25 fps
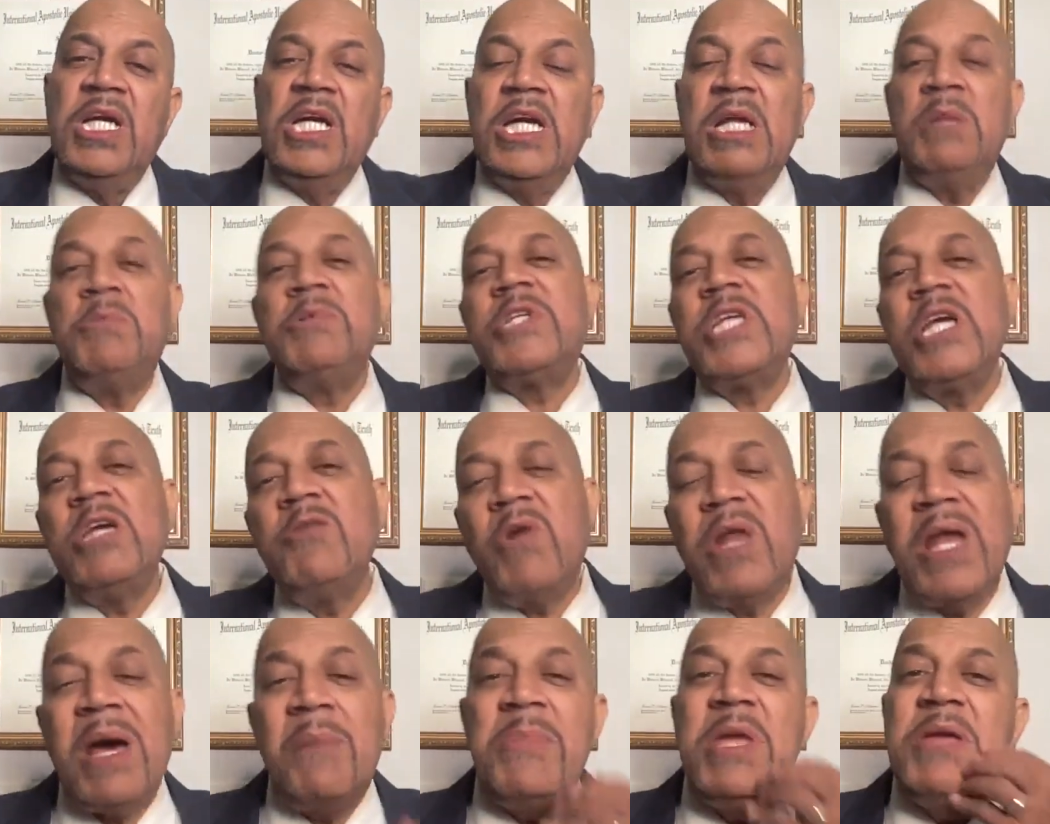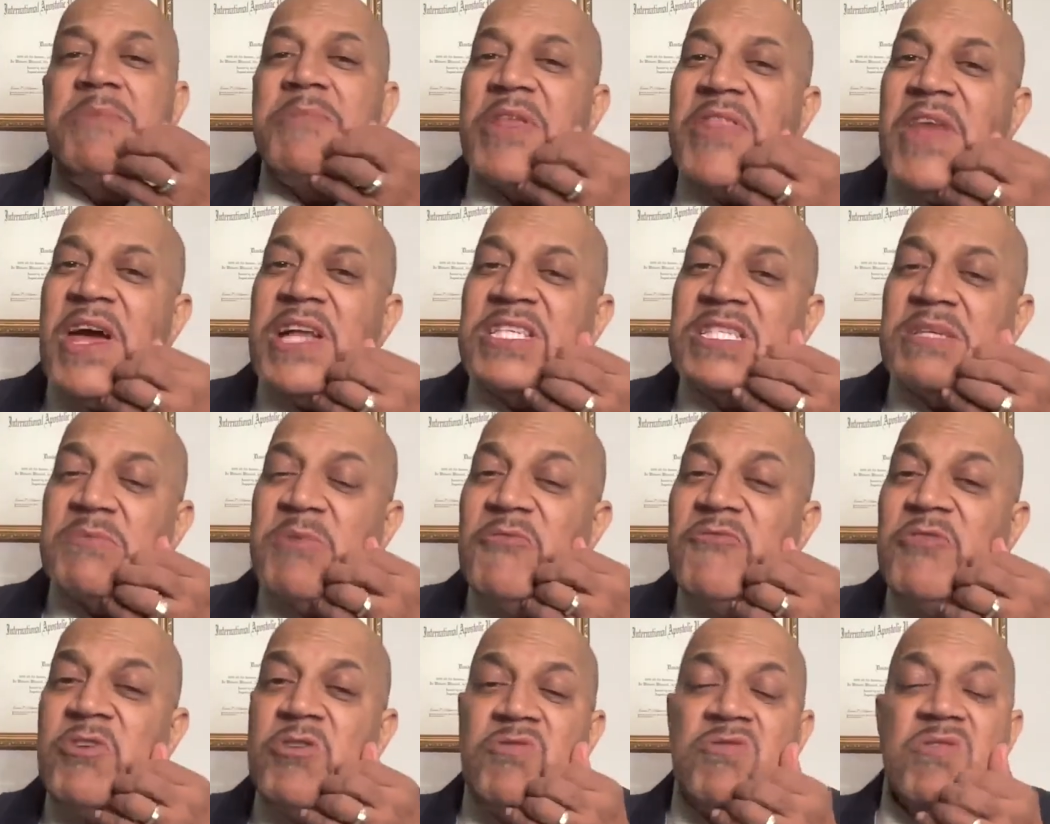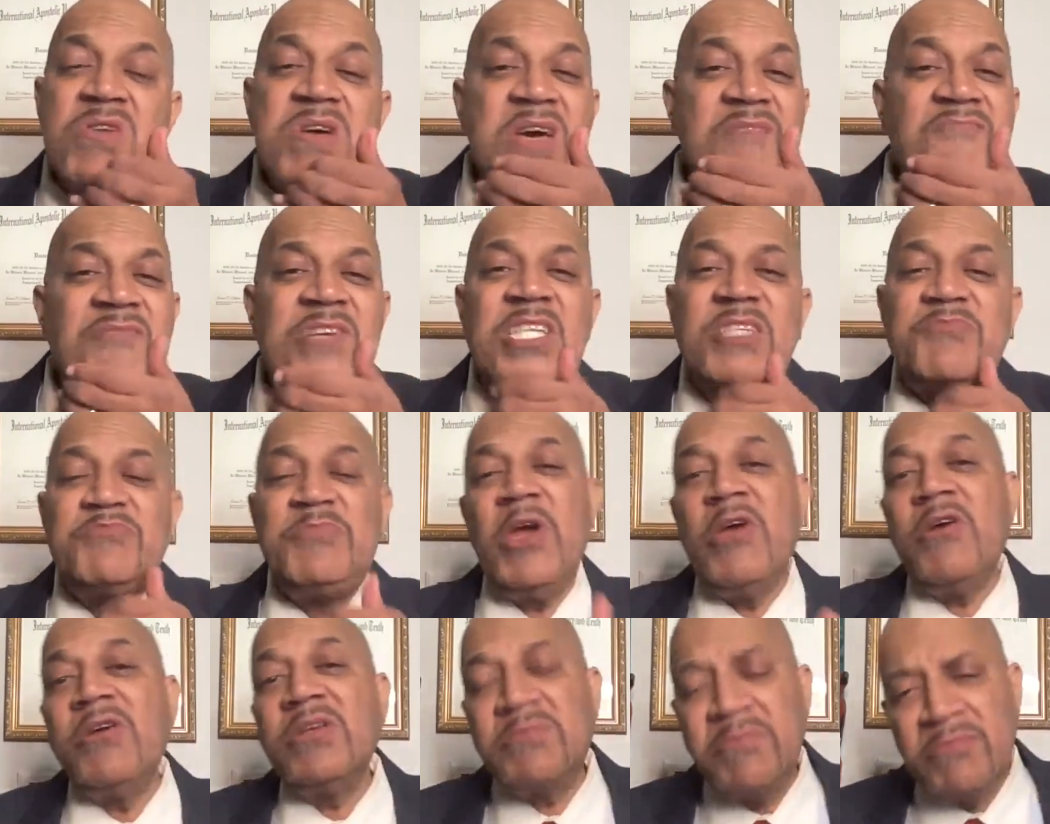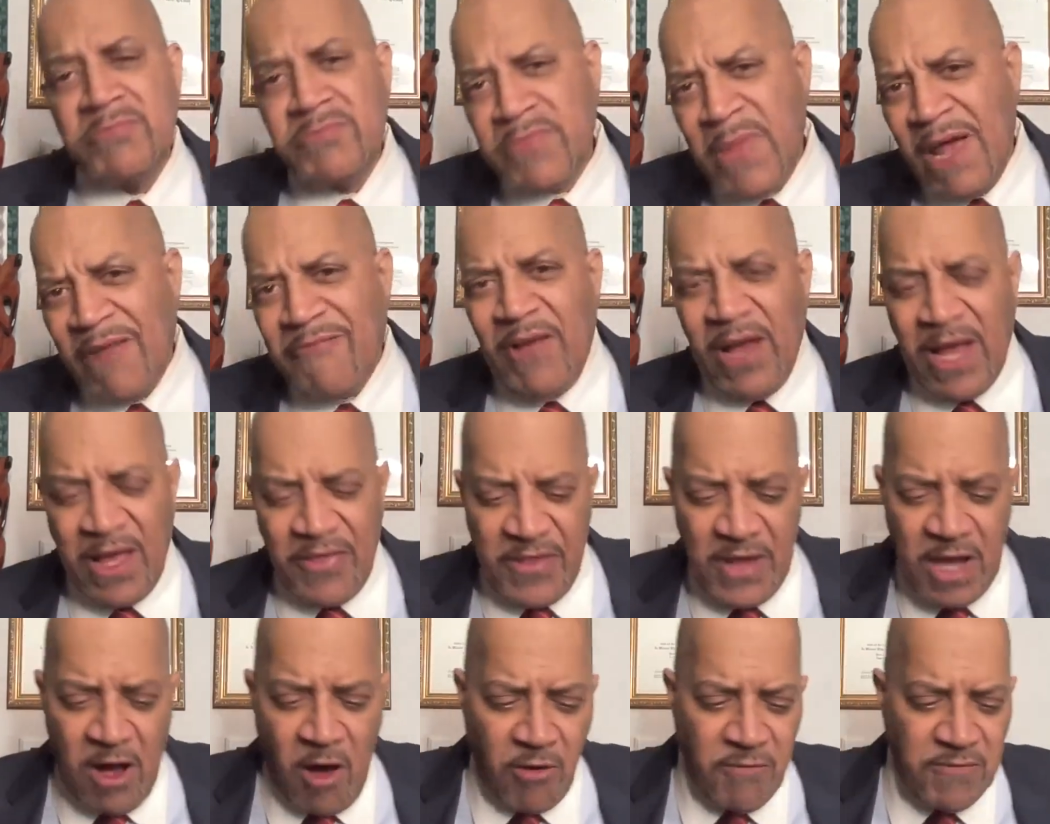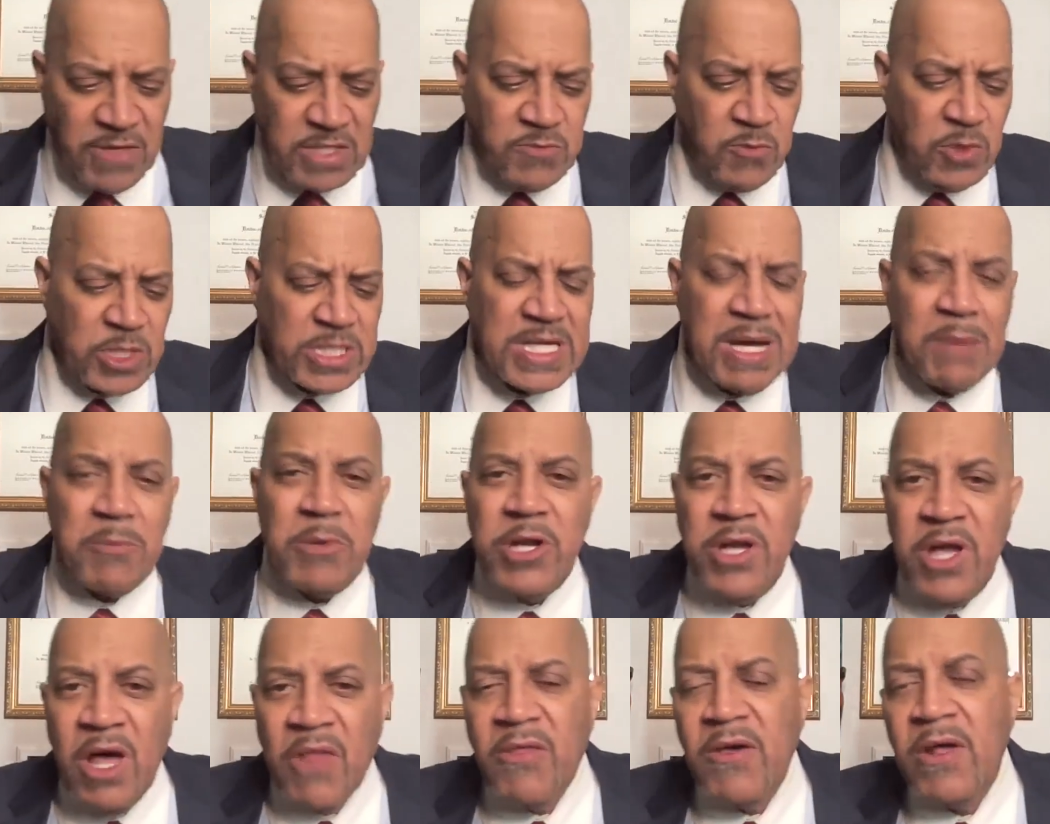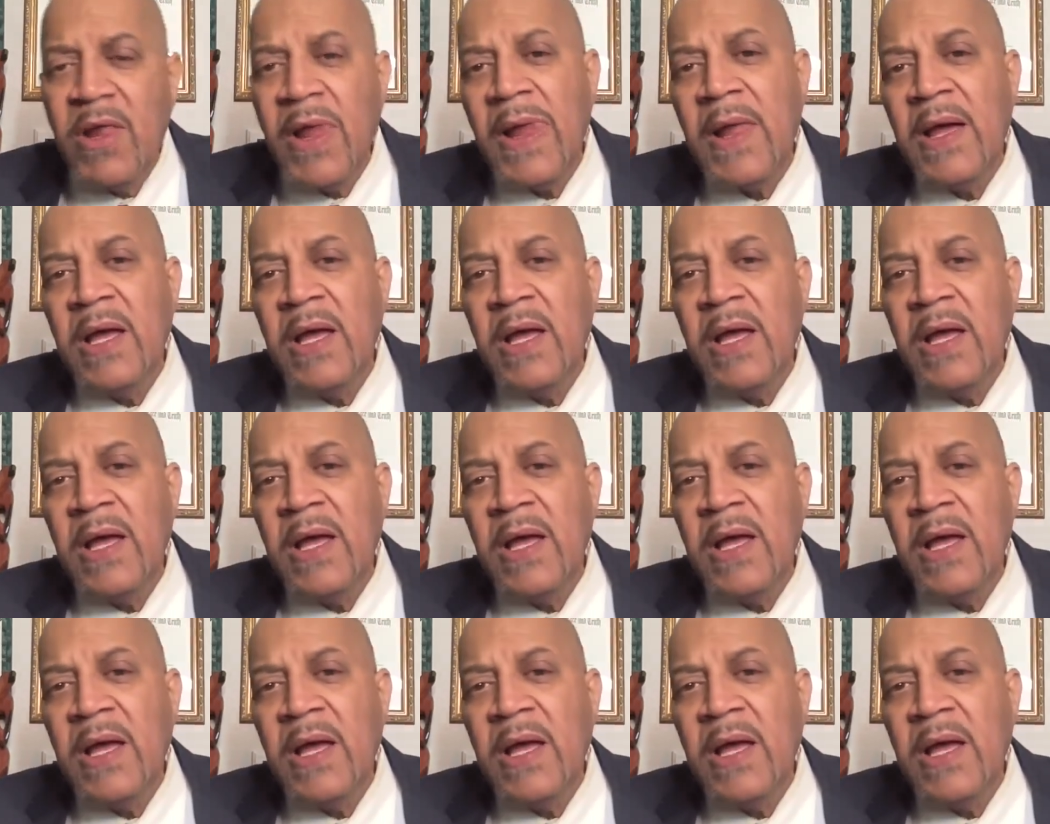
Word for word: And I'm going to tell you what I mean by that. Some of you have experienced, matter of fact, I think all of us one time or another,